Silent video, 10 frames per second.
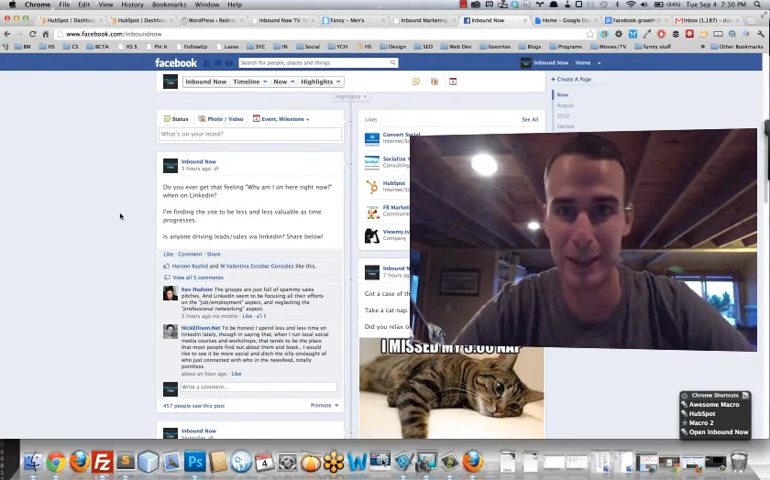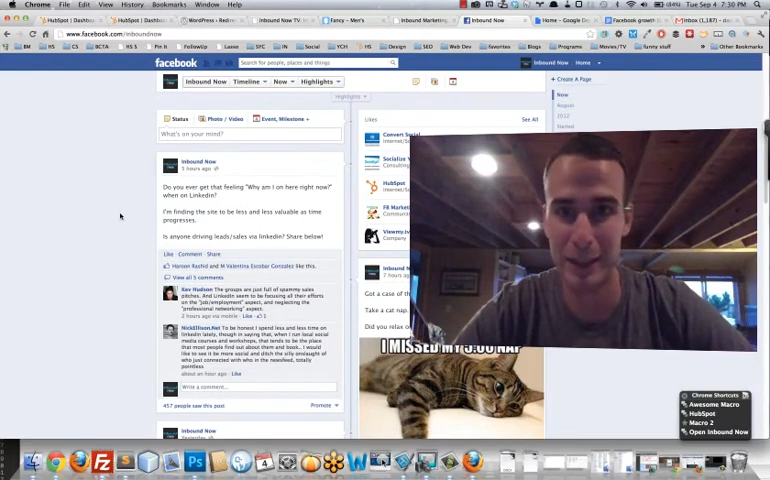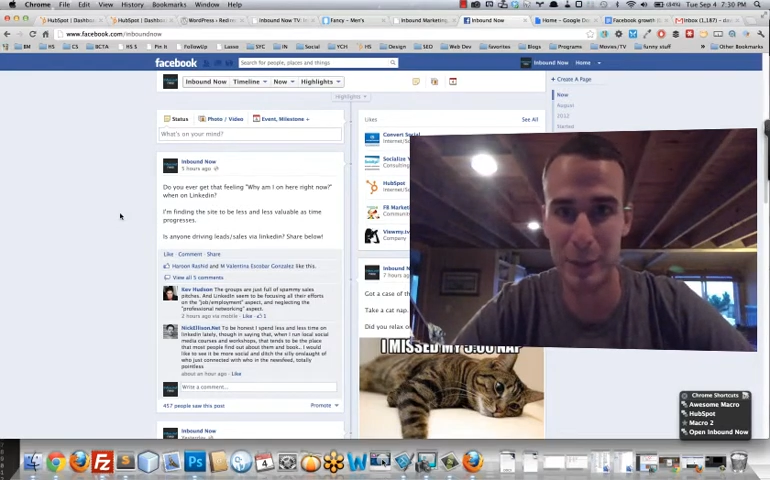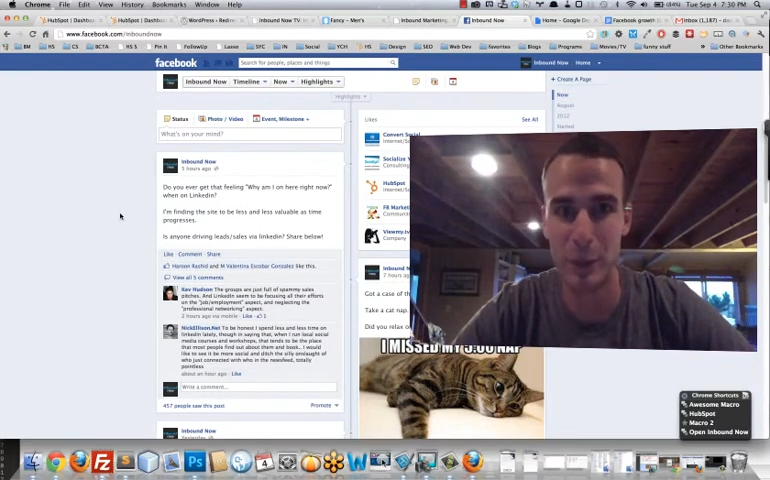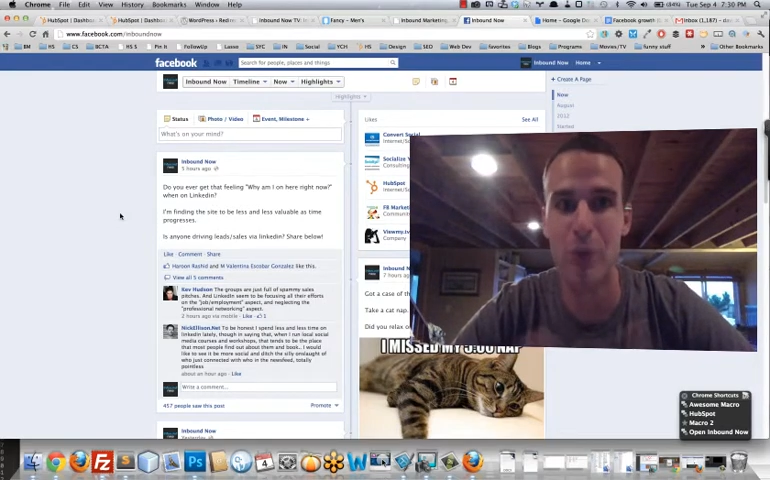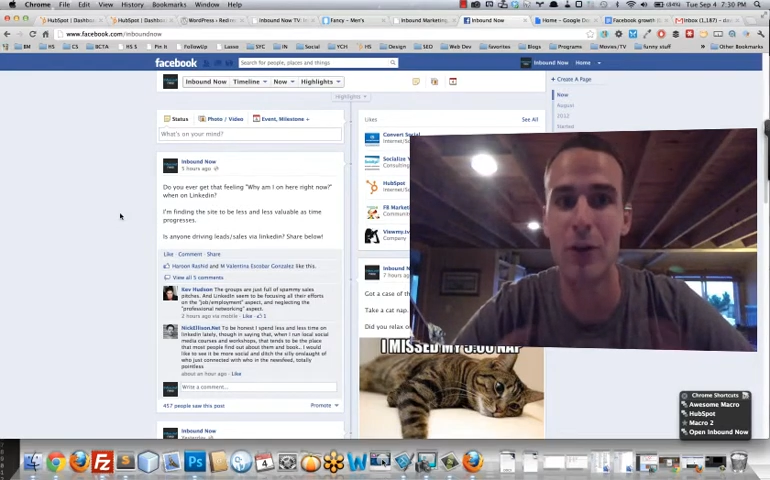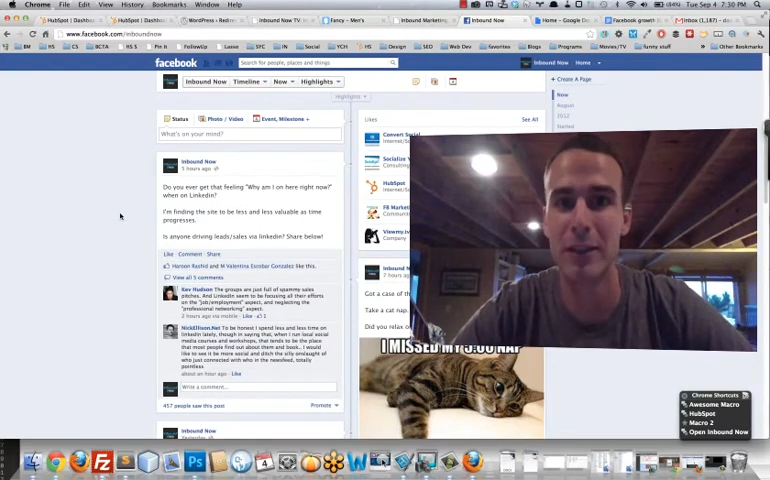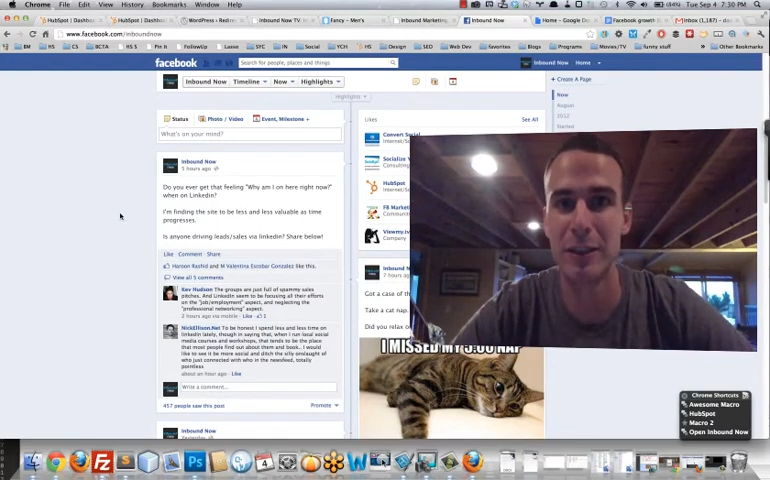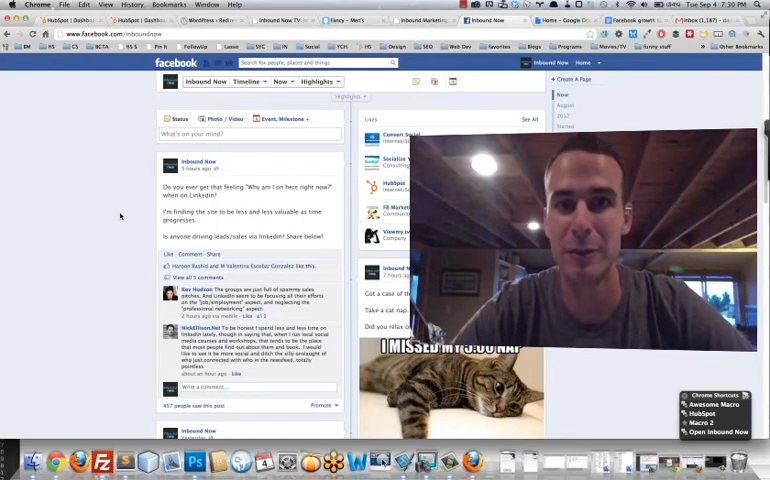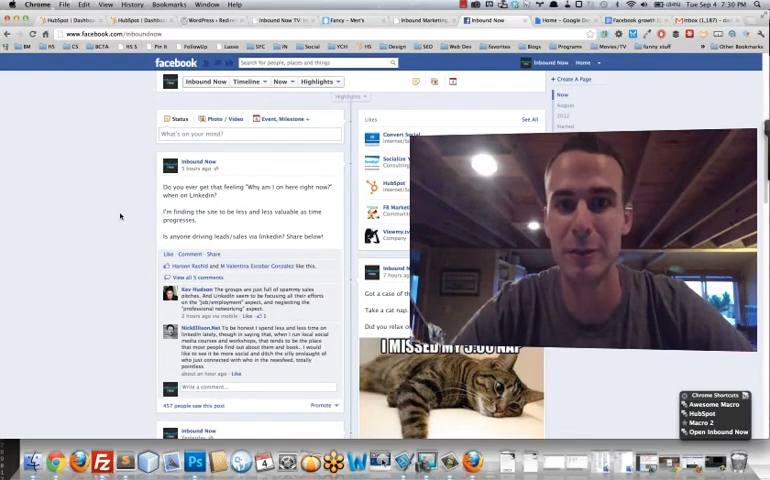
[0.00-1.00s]
anymore on
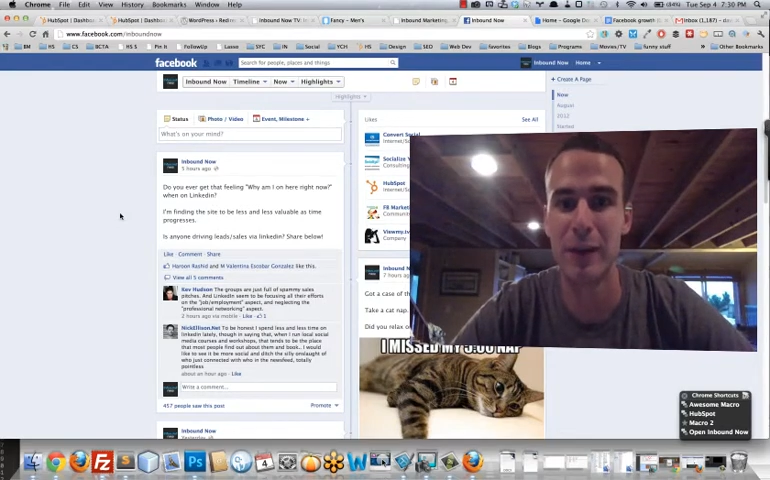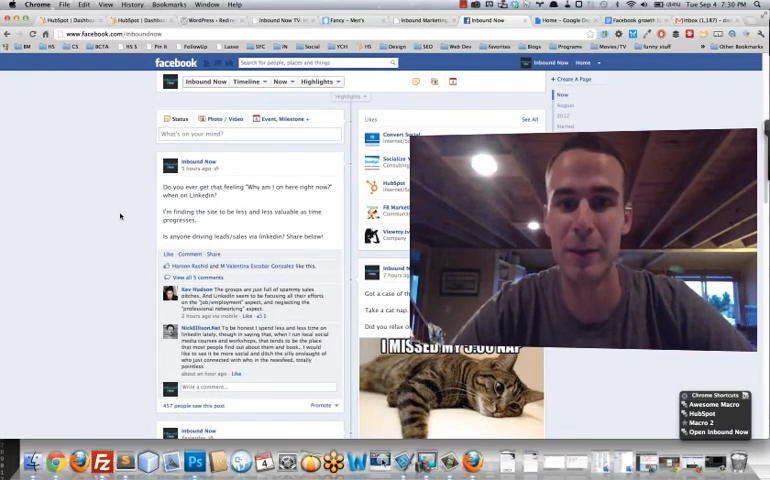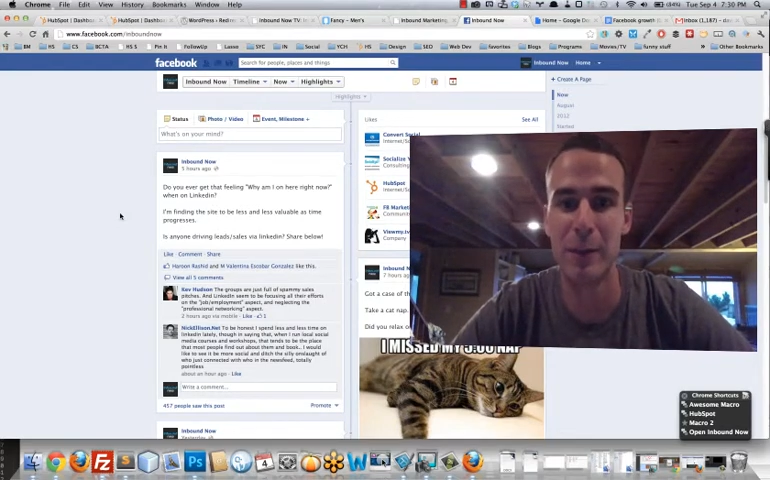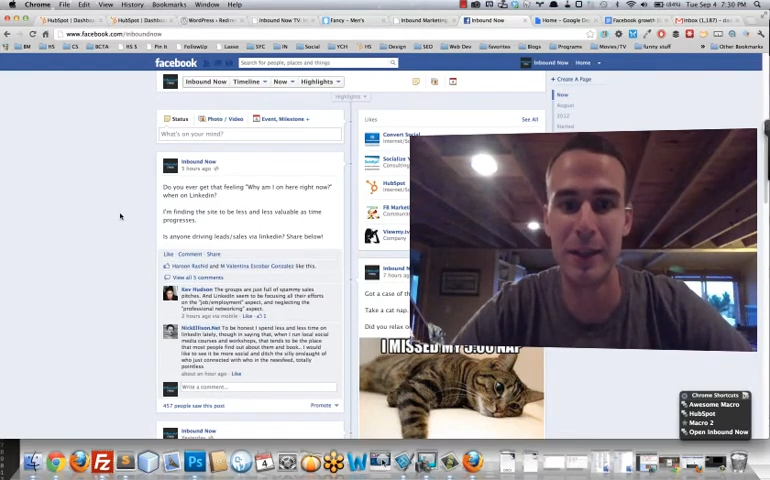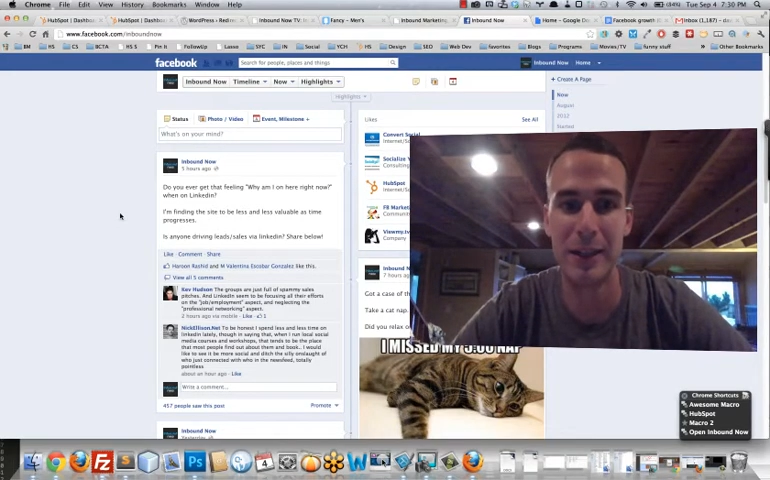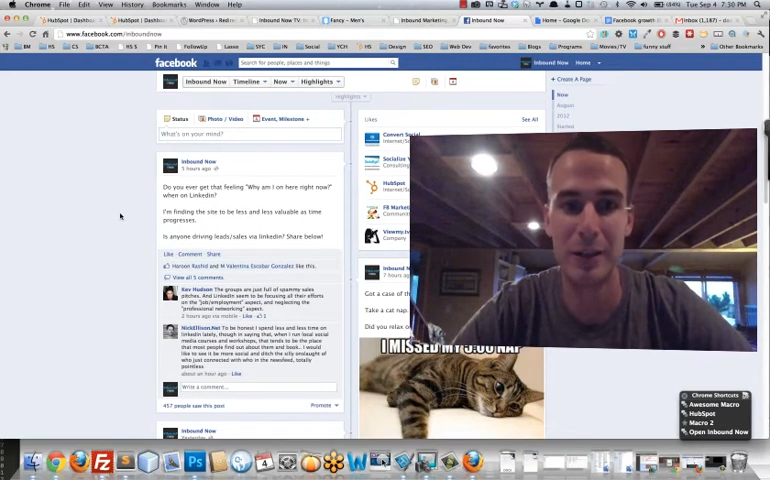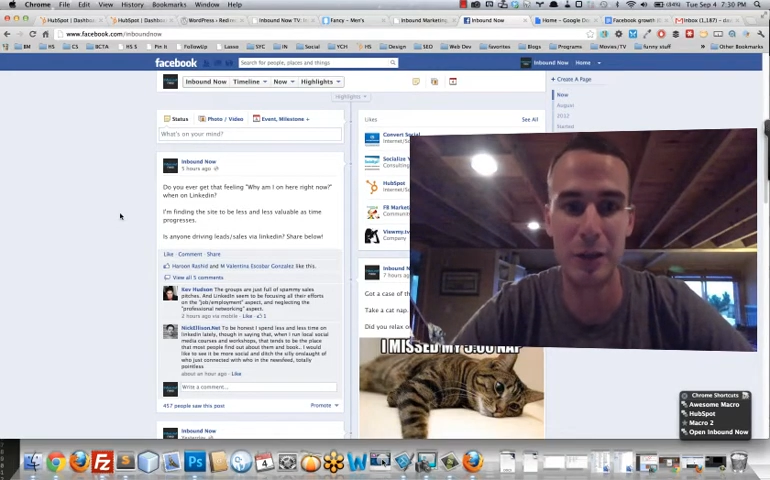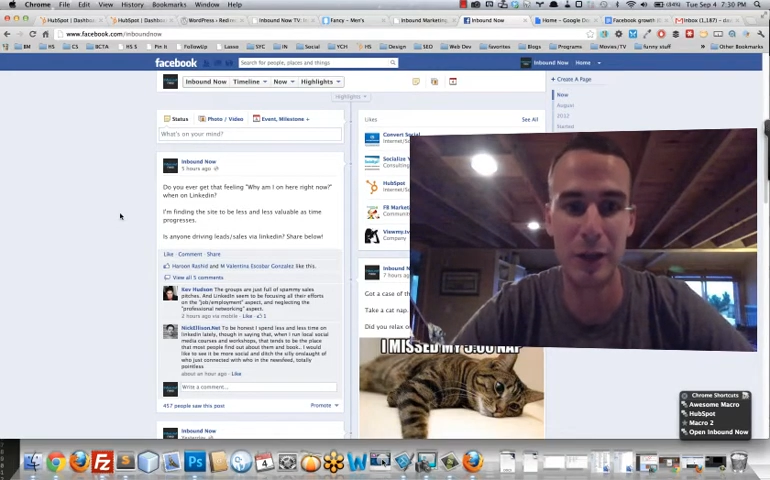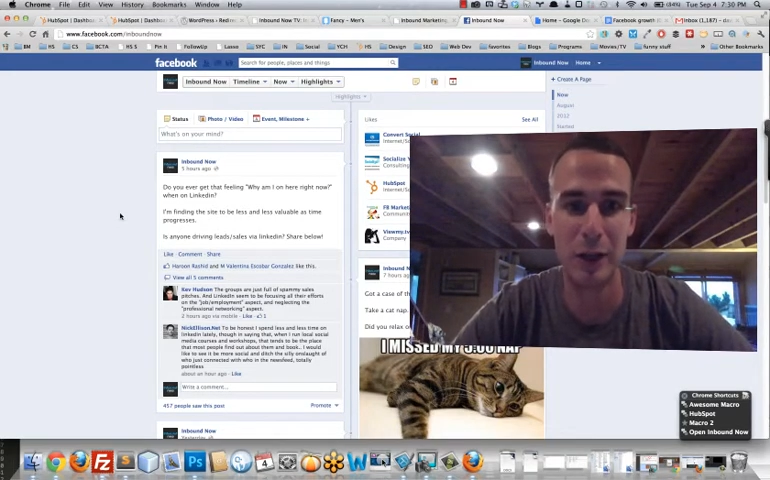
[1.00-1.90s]
his fan page.